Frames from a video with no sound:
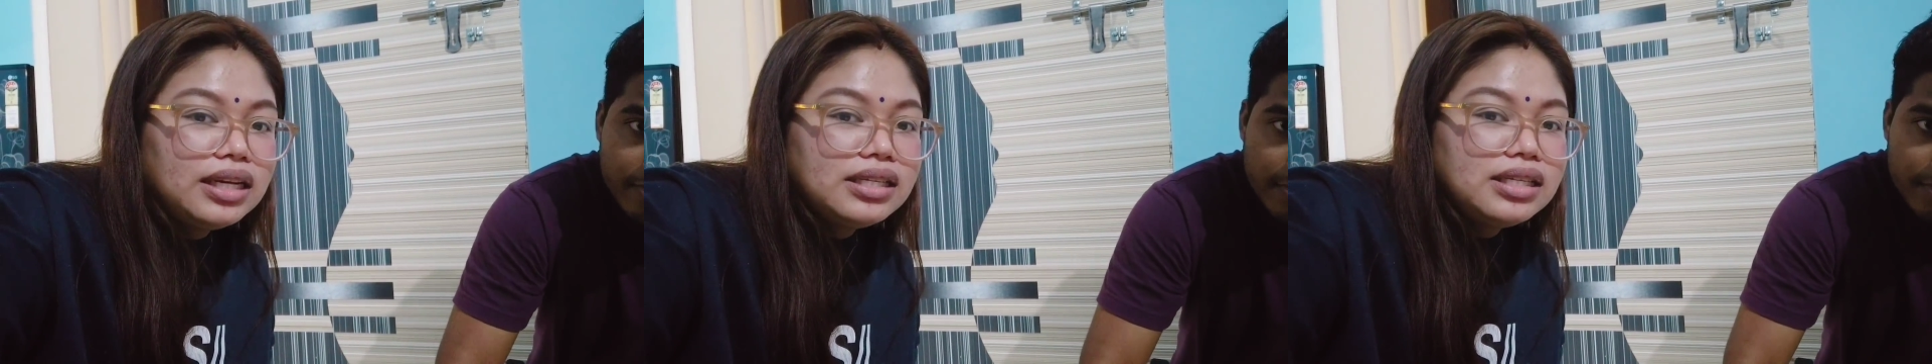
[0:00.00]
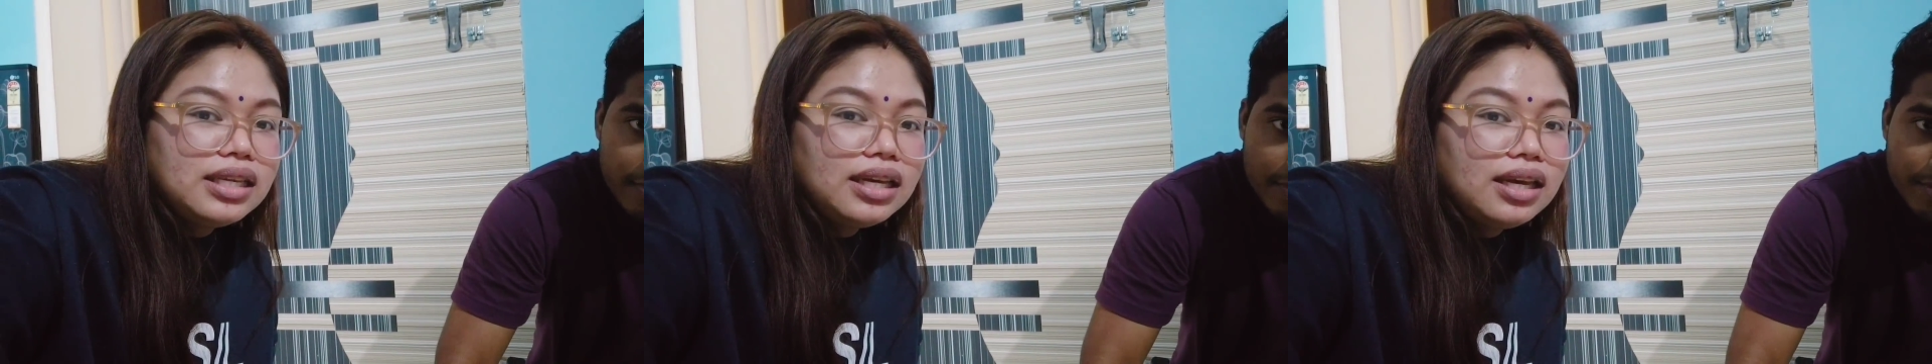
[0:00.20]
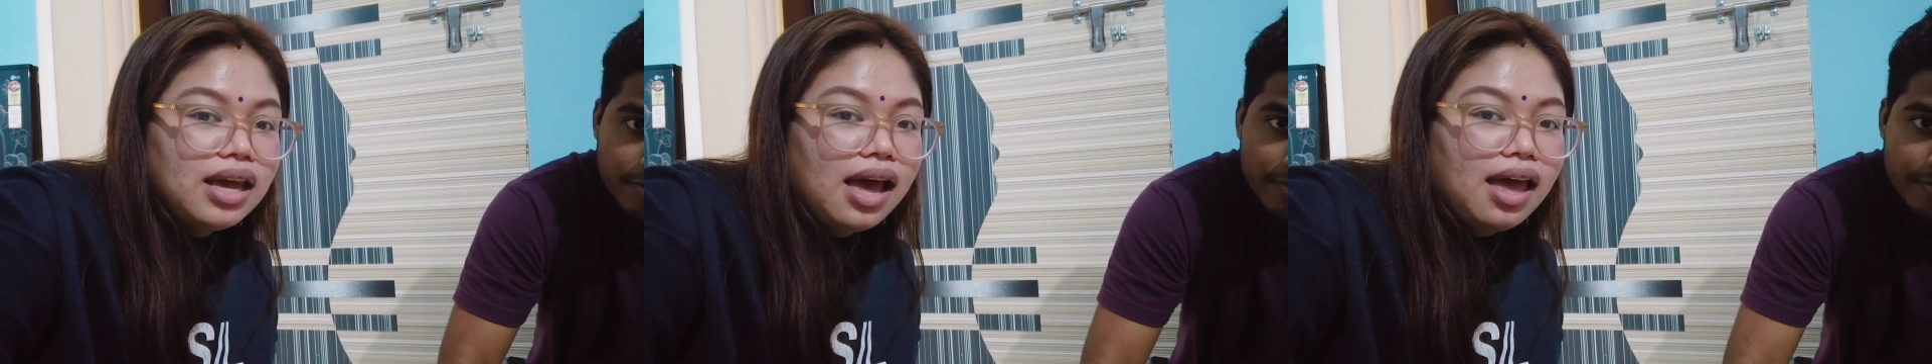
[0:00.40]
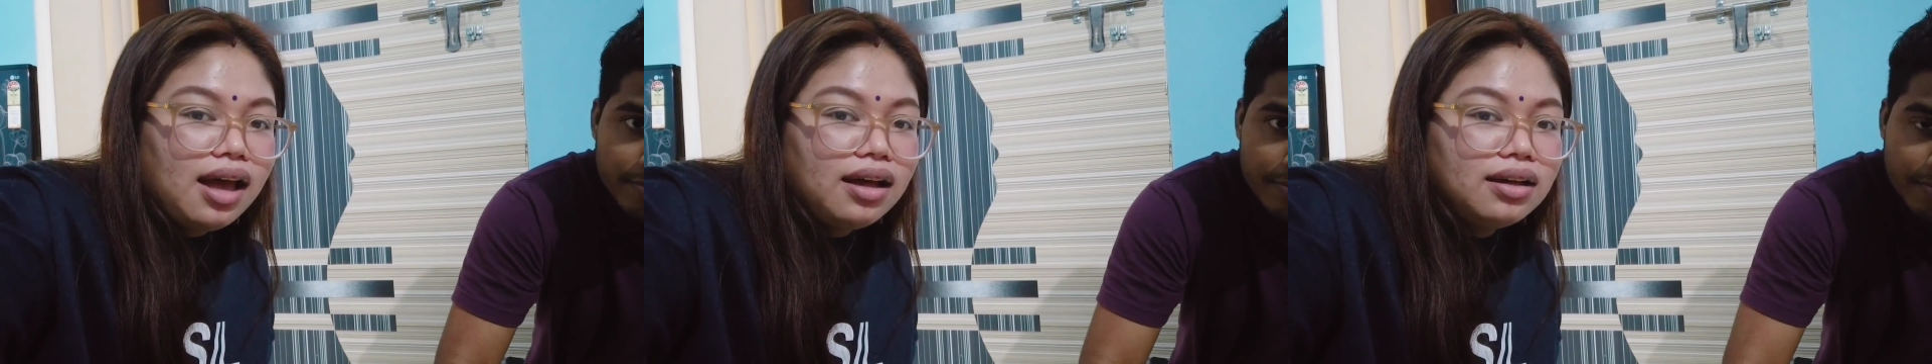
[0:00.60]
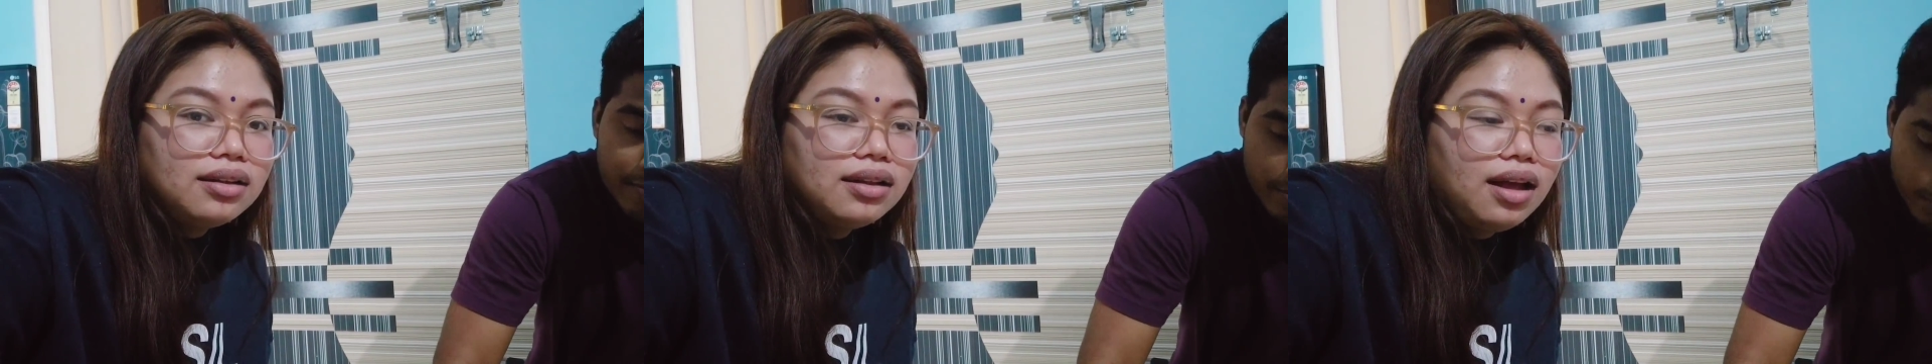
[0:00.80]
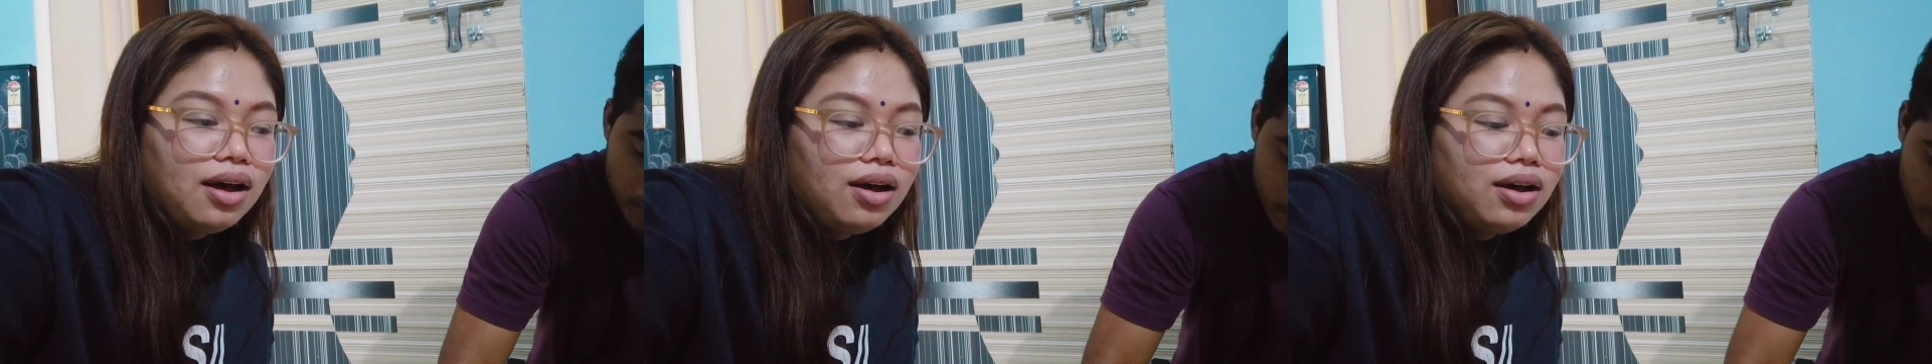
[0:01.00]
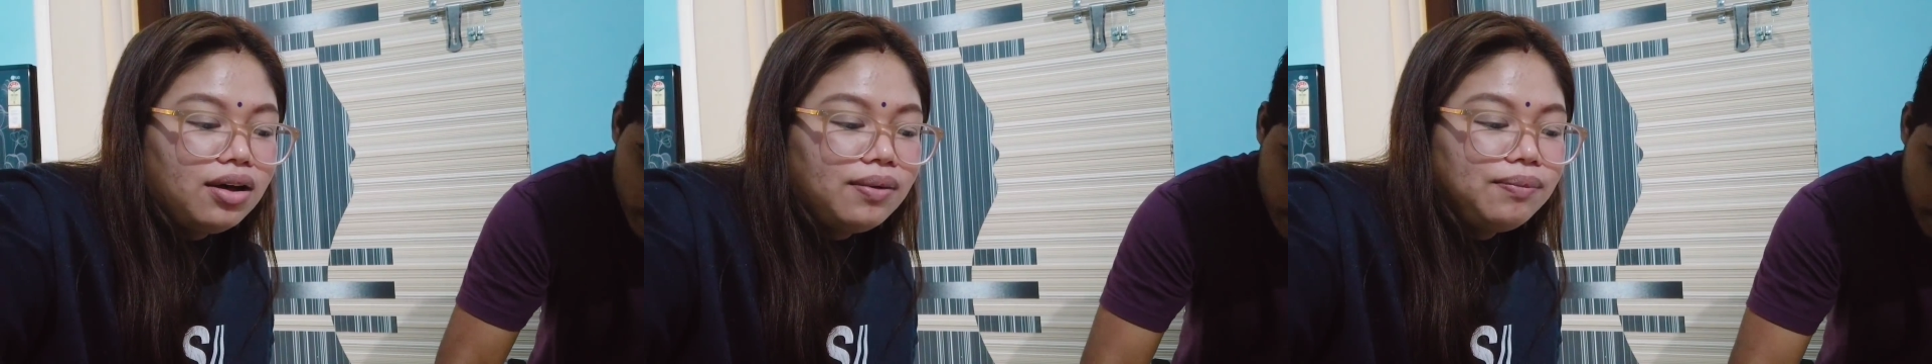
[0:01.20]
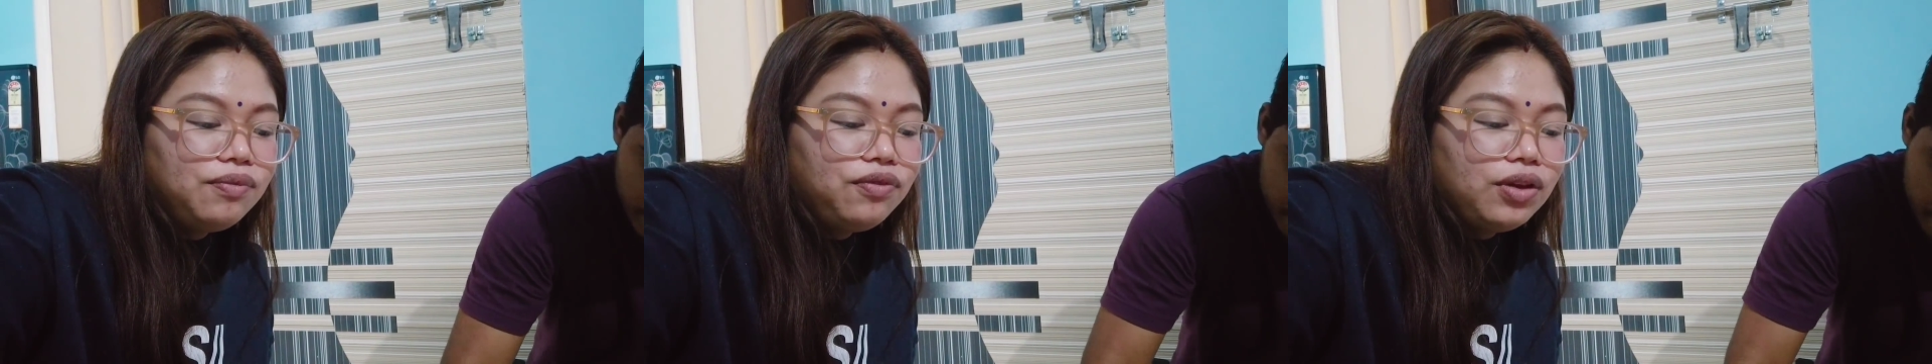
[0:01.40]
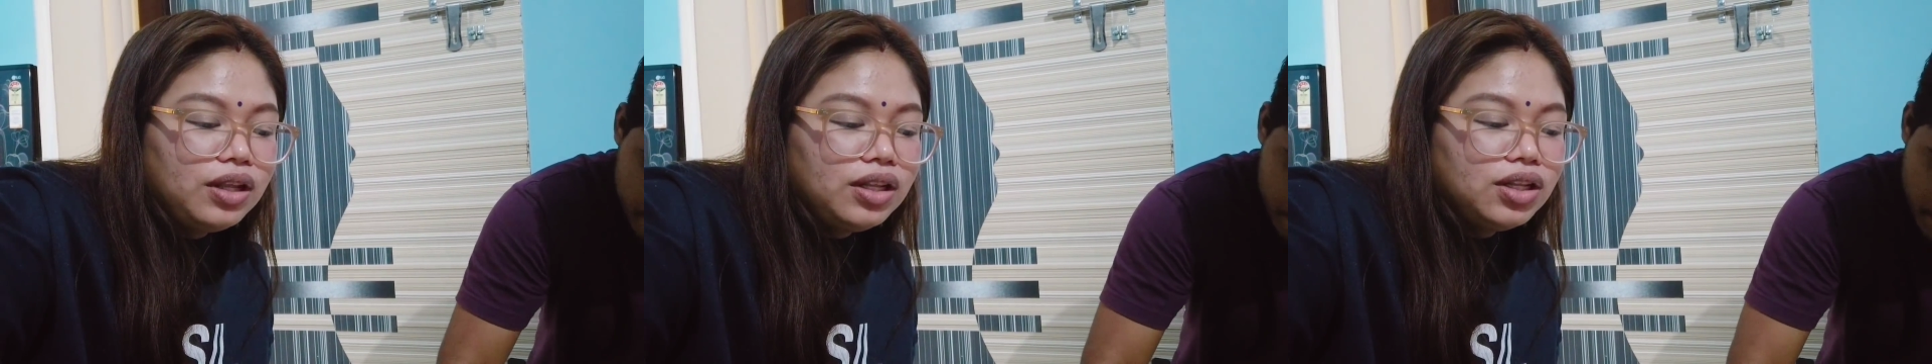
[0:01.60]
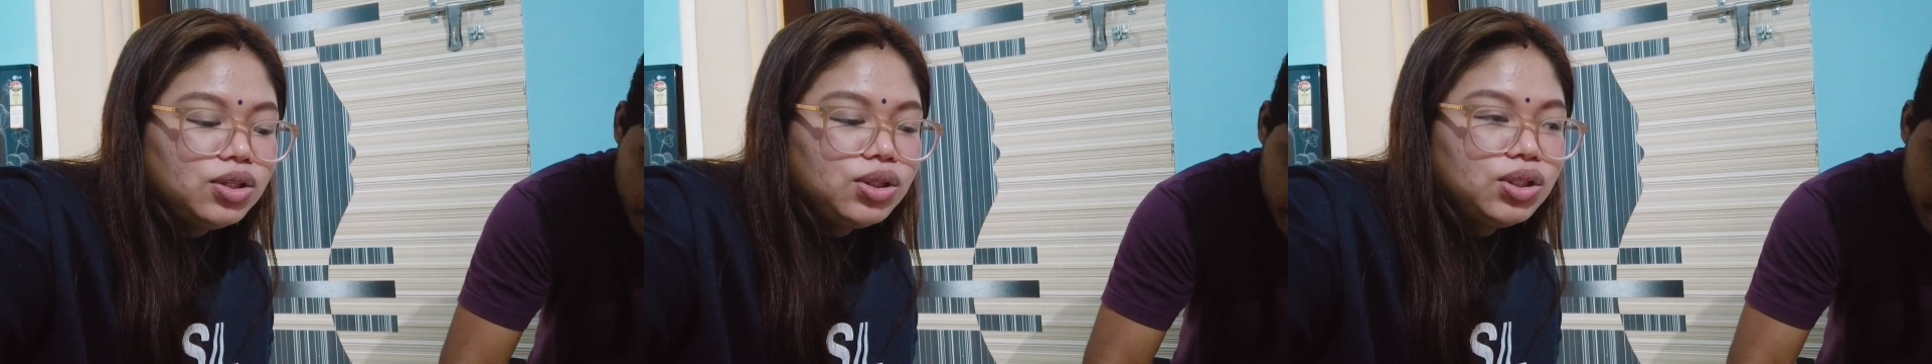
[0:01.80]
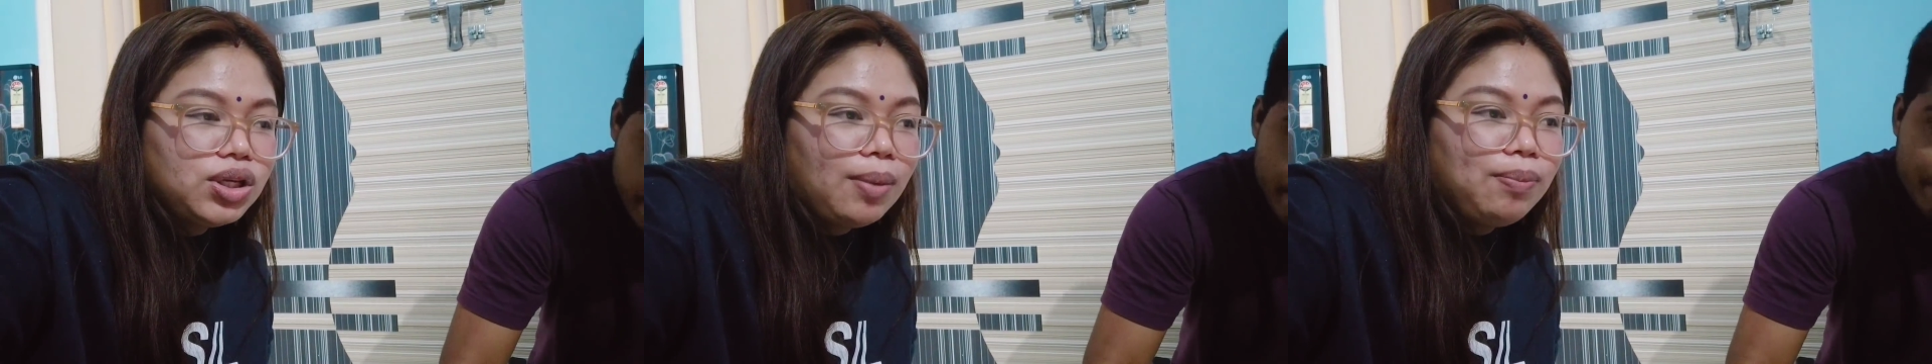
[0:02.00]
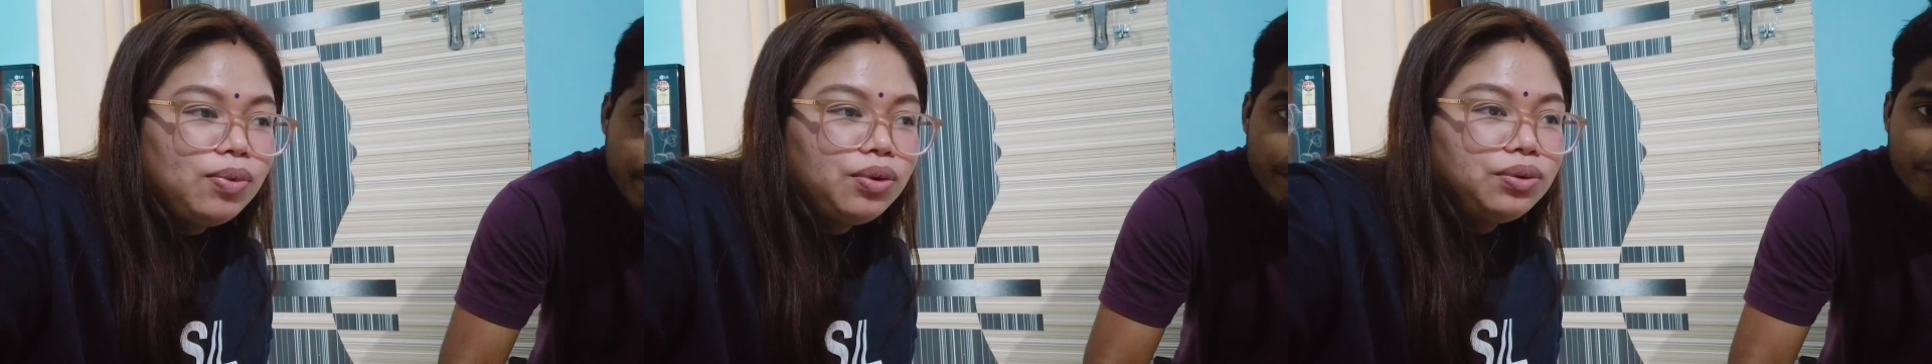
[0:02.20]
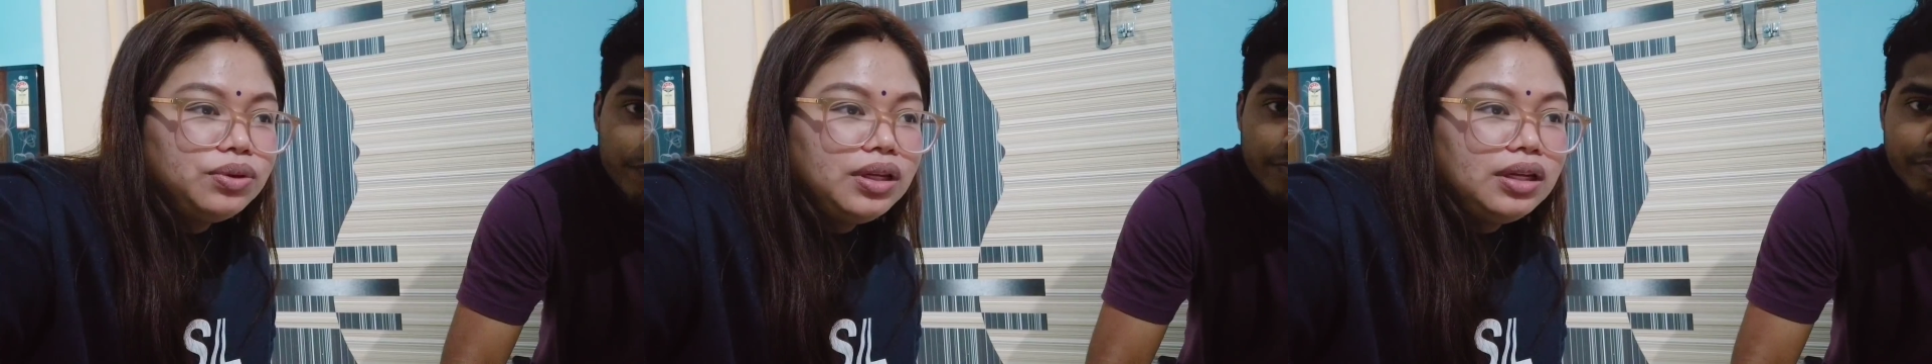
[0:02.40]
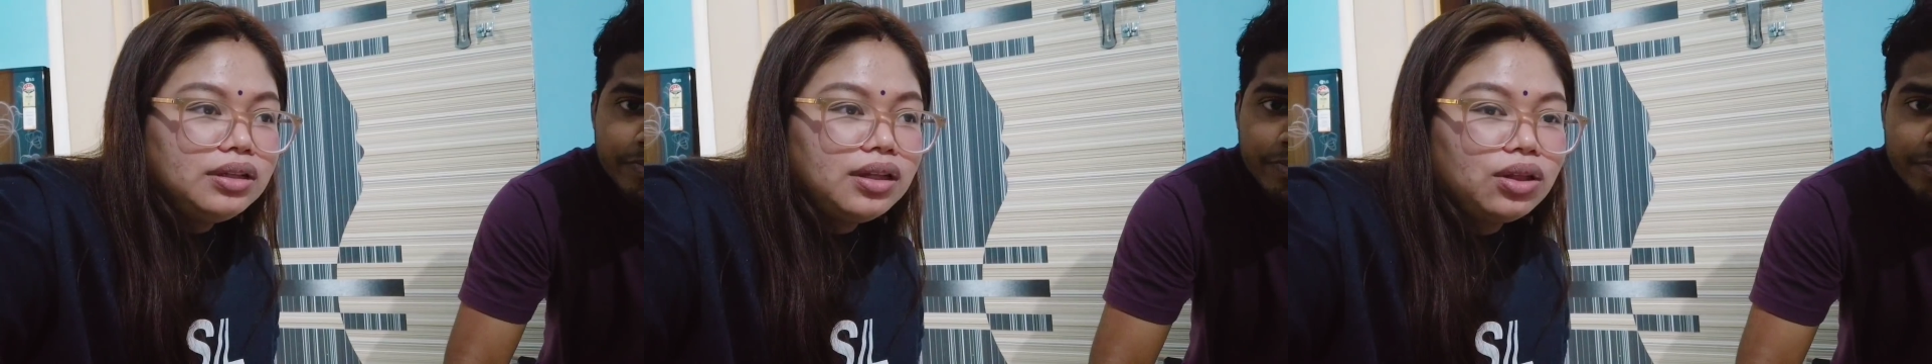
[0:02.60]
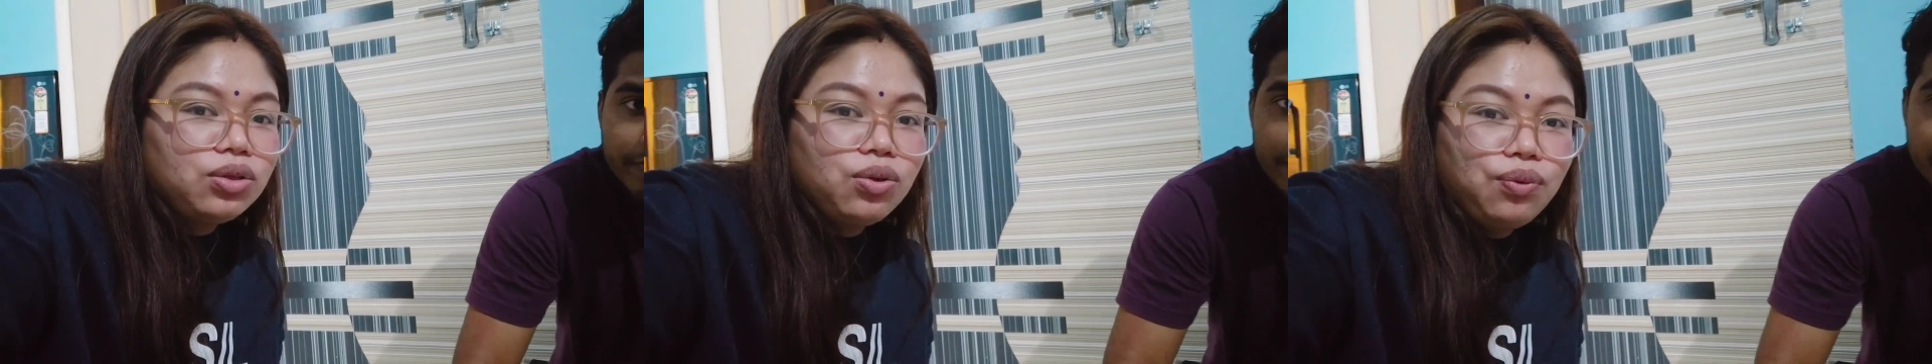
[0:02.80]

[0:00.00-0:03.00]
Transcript: Kasi I have finished uploading the